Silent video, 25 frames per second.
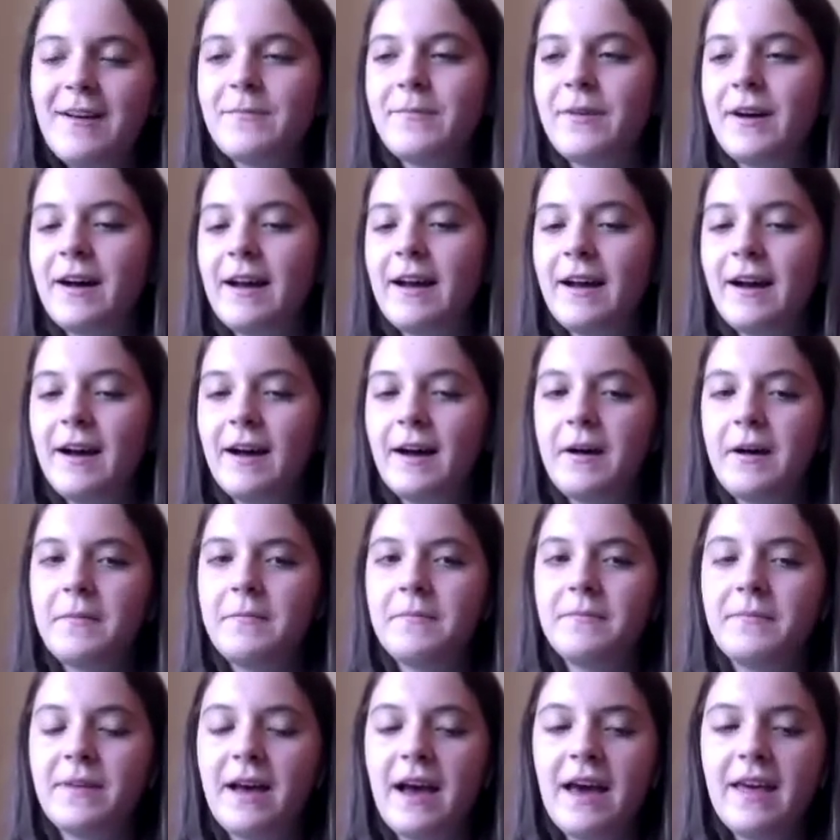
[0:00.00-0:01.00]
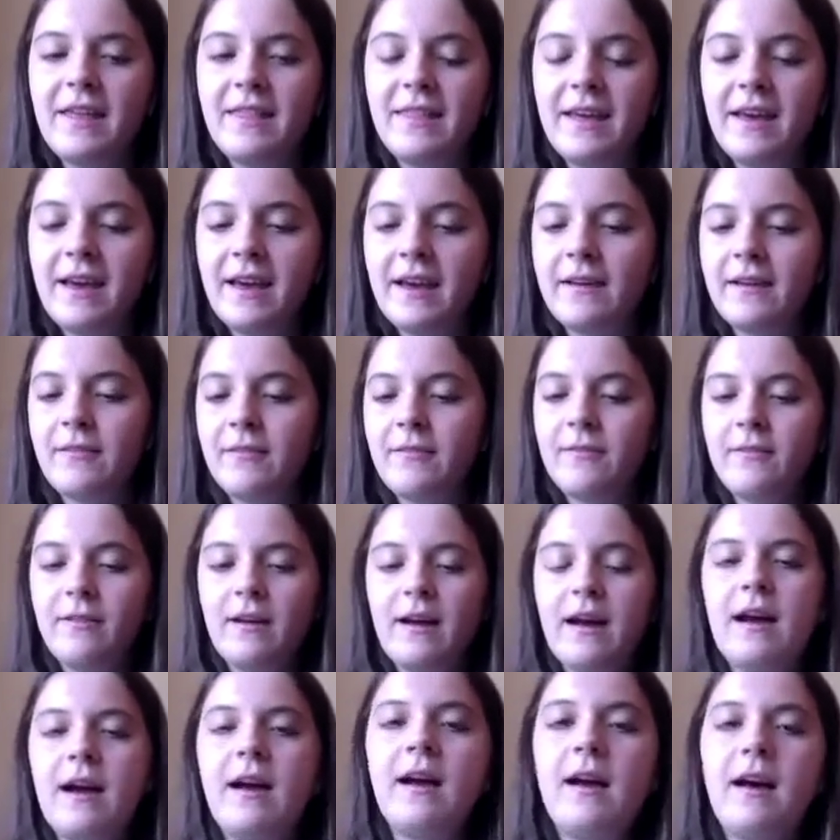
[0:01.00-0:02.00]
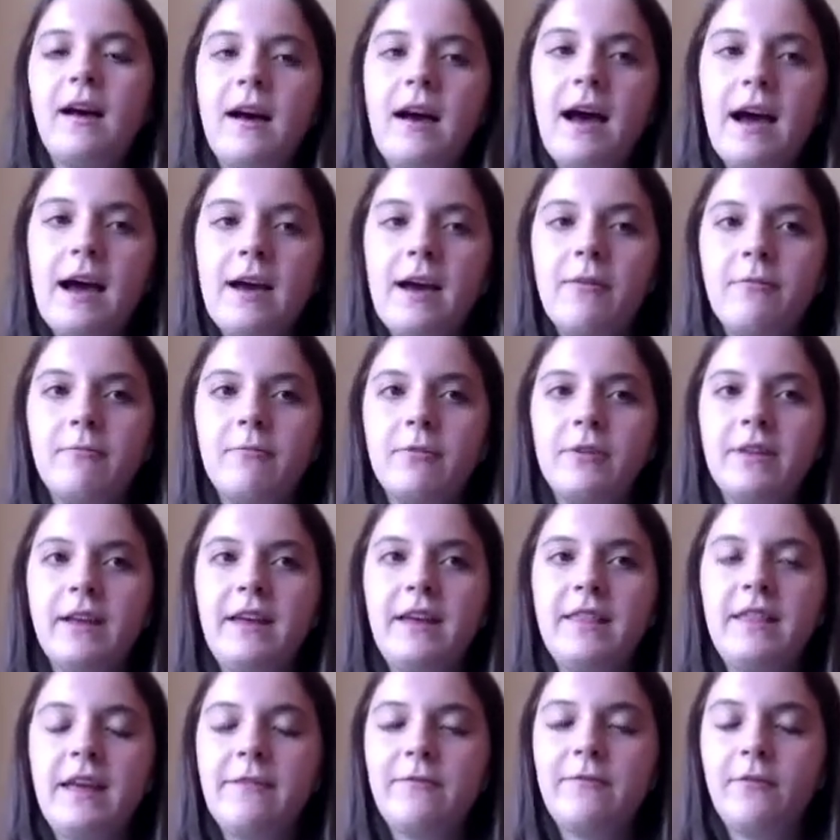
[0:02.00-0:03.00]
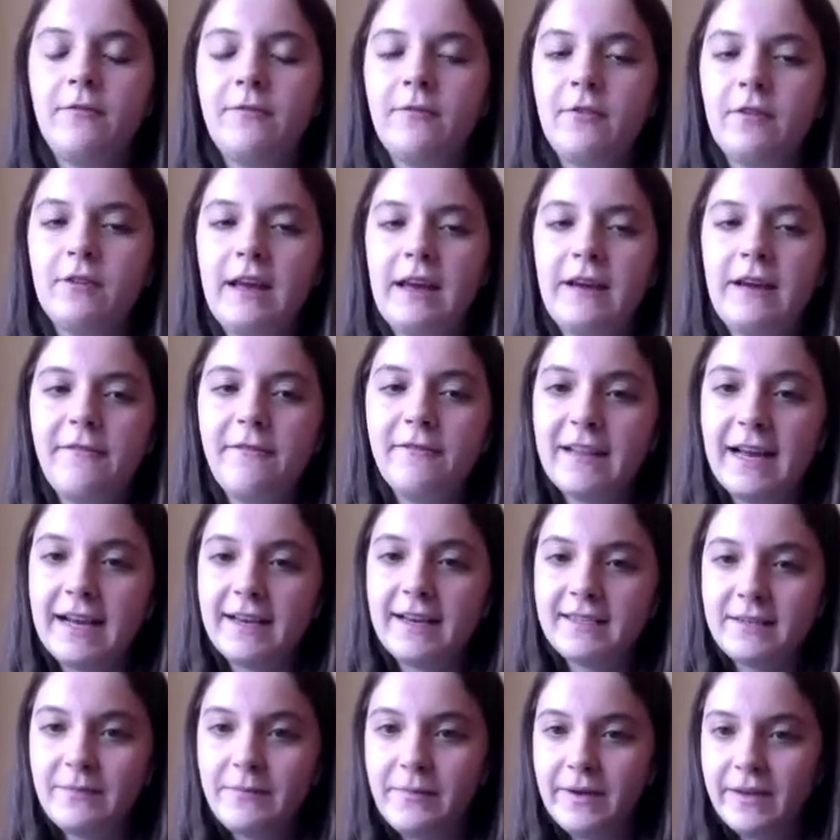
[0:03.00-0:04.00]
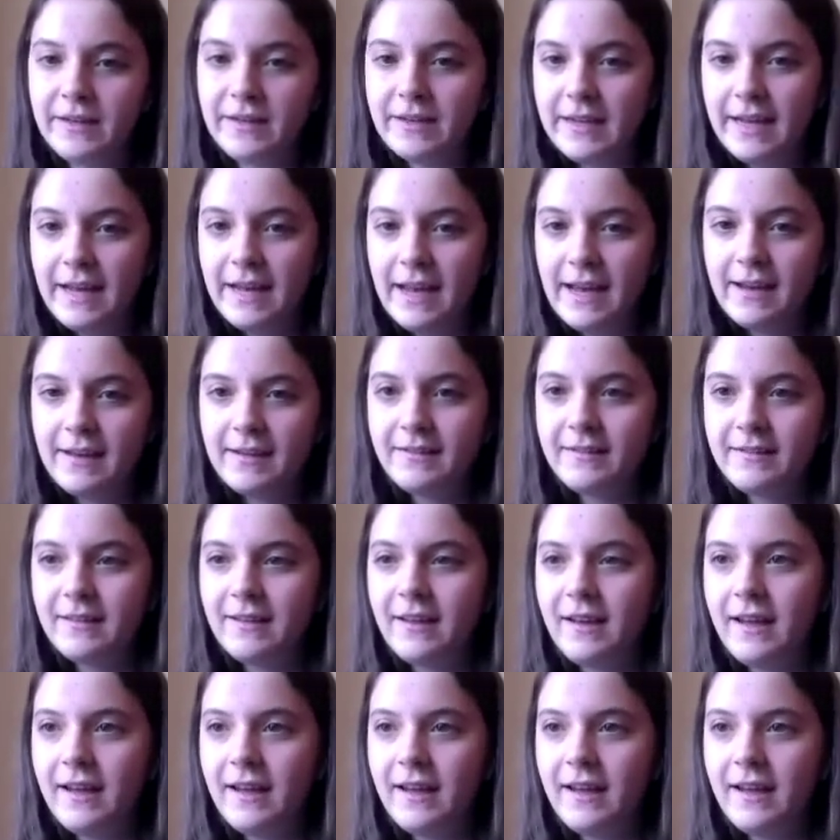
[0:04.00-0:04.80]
But I think I'm really thankful for like flexibility,